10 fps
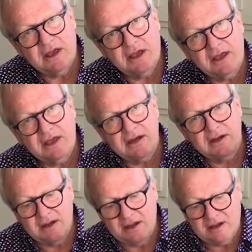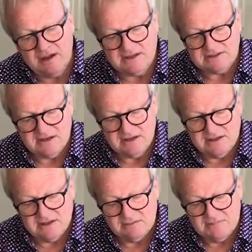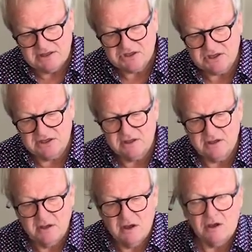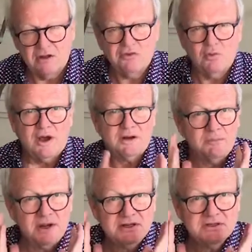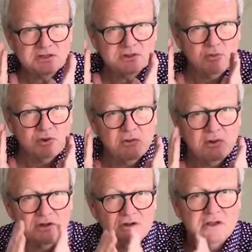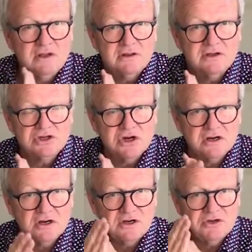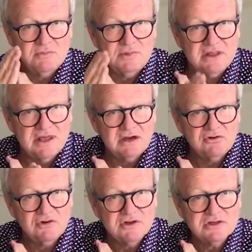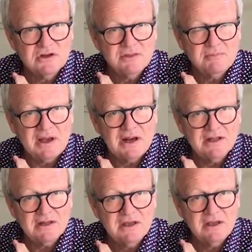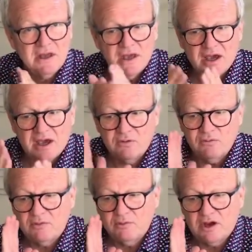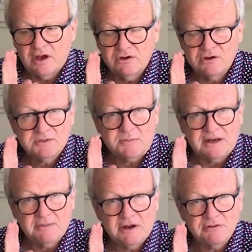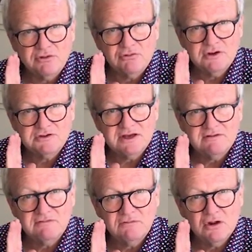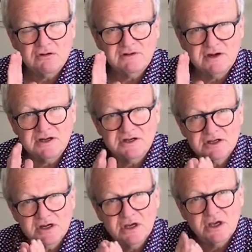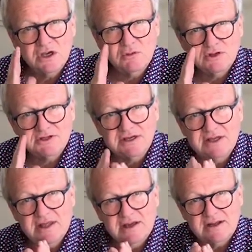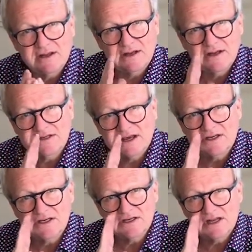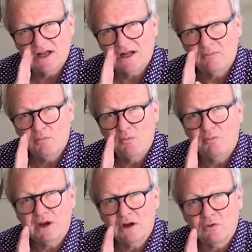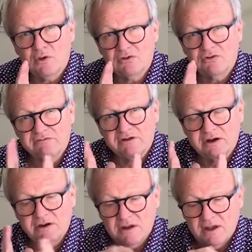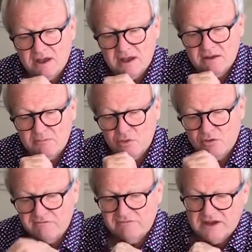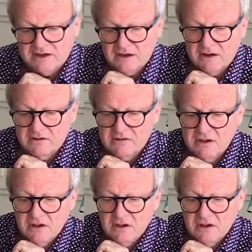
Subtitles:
Again, as I did mention, on the white blends, we want the Chardonnay to be the entrance on the palate. And when we go and speak about the rosé non-vintage, you will see that it is actually slightly more Pinot Noir driven, more of that now.